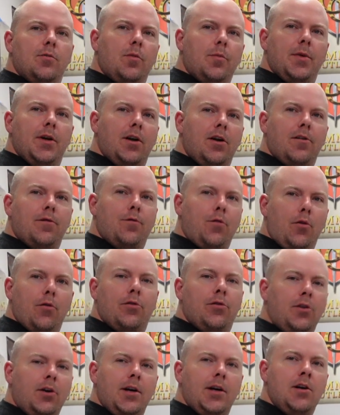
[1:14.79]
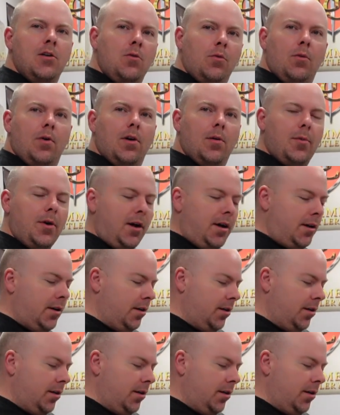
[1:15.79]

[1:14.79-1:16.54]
We'll be here at 4:30. Don't worry about it.